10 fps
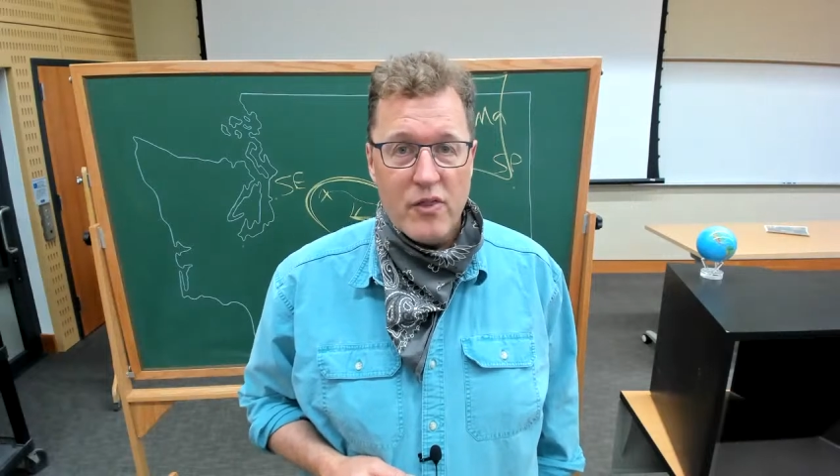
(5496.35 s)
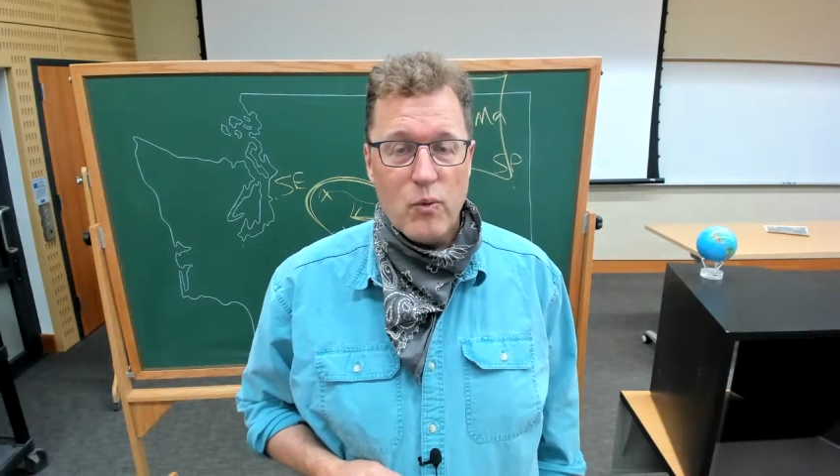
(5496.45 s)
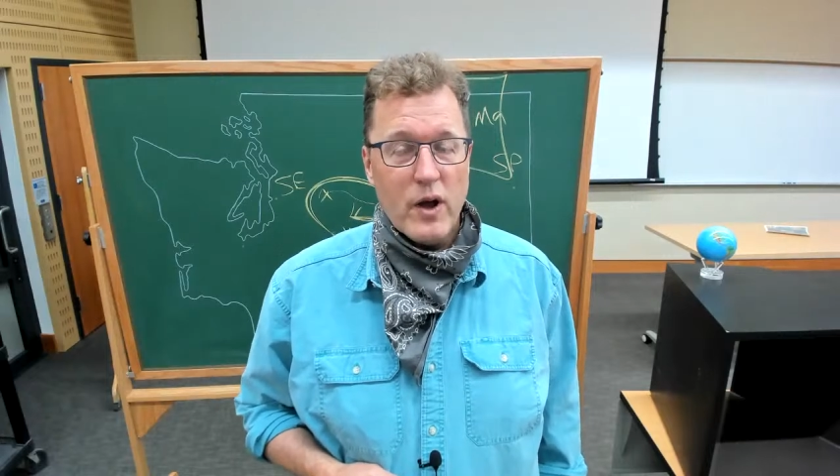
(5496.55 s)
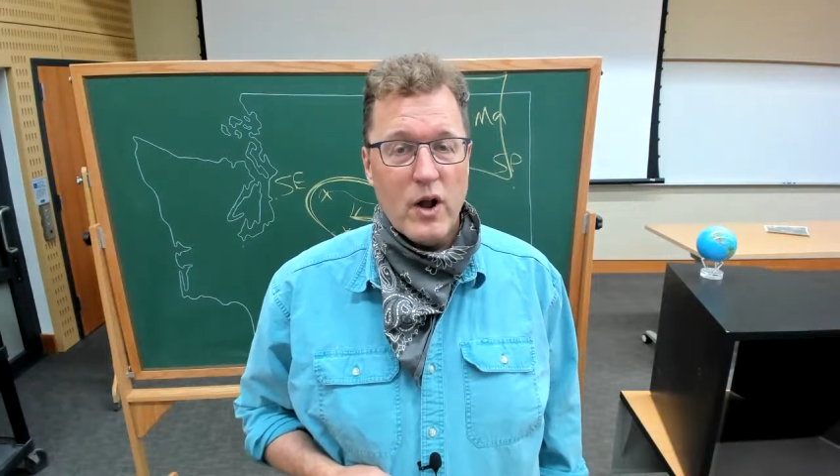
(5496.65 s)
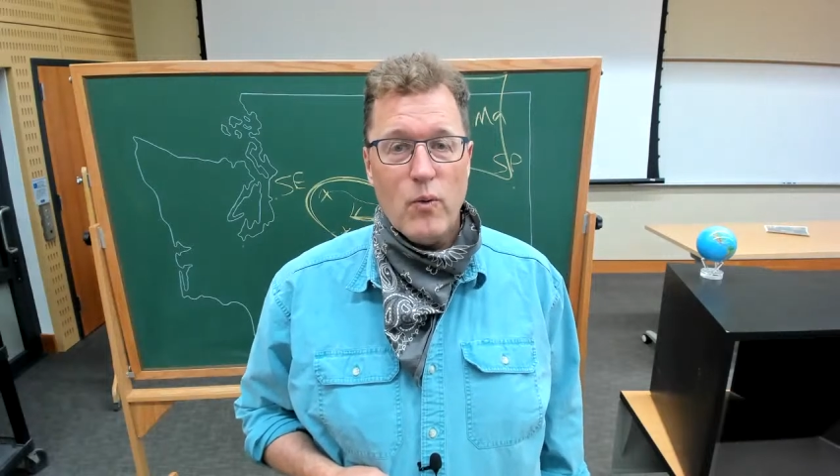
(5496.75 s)
the
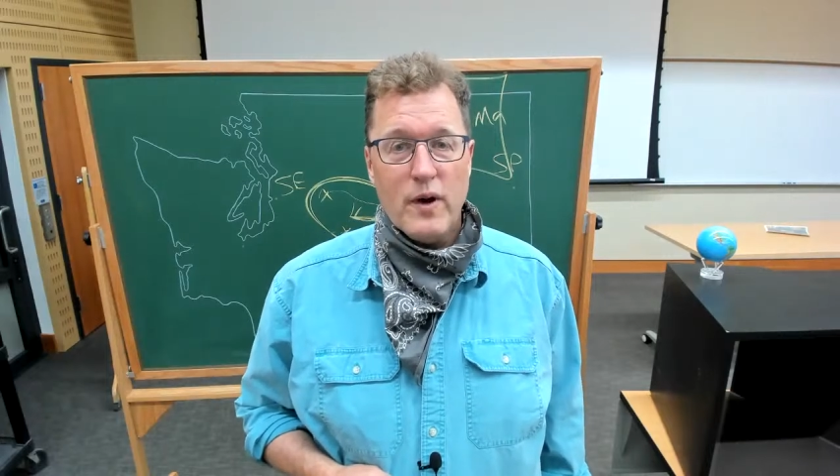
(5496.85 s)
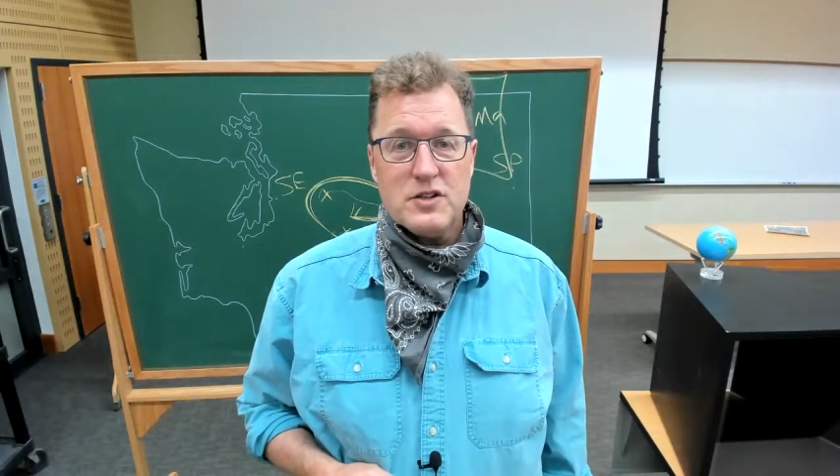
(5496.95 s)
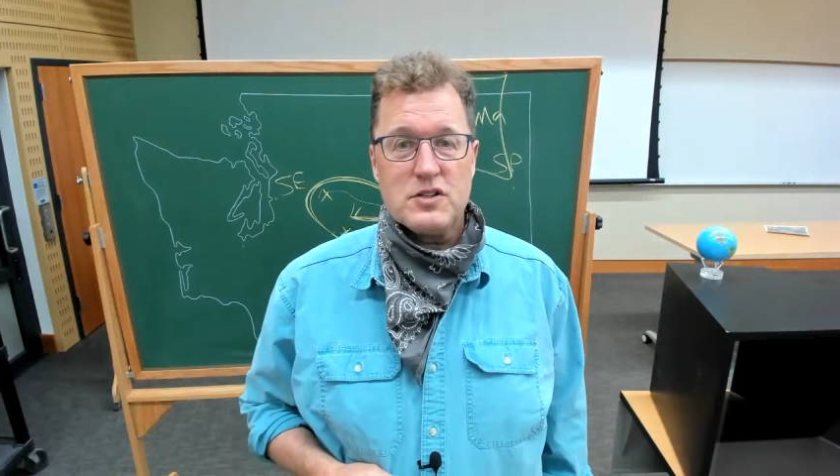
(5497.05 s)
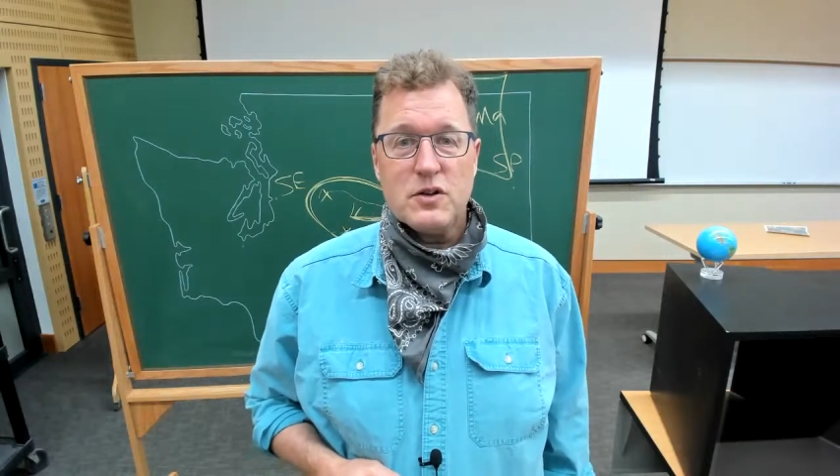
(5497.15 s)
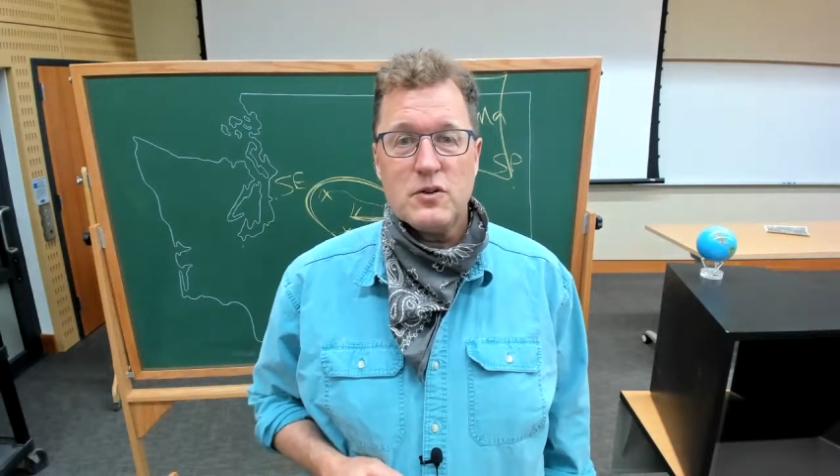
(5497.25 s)

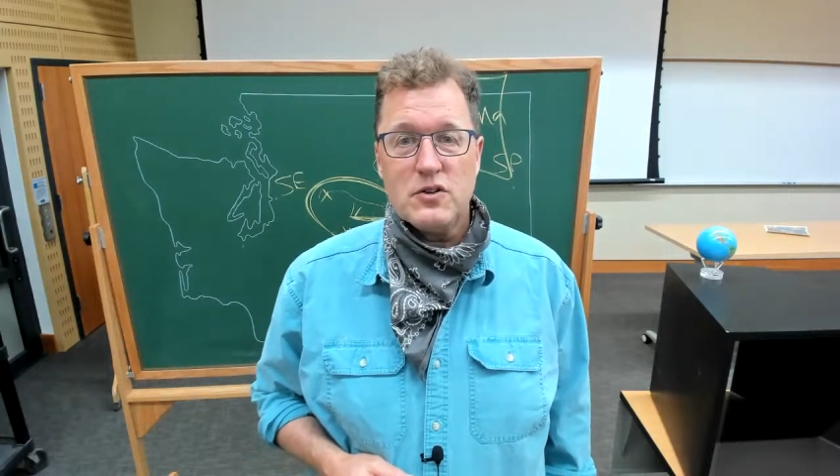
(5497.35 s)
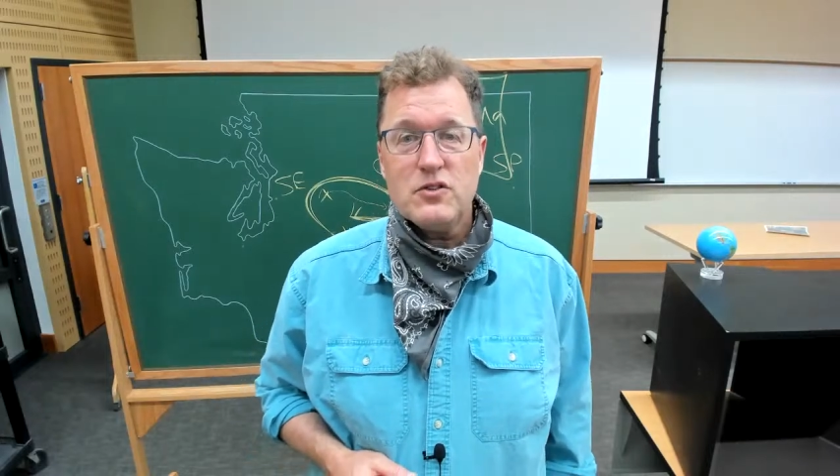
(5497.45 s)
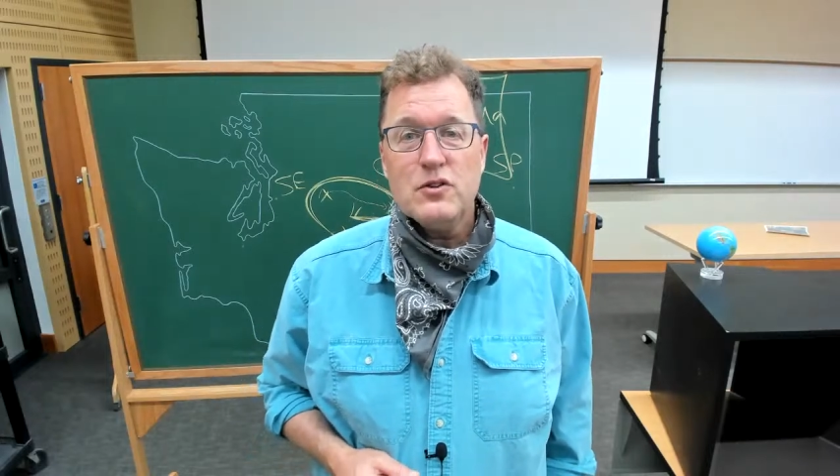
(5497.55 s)
101 students,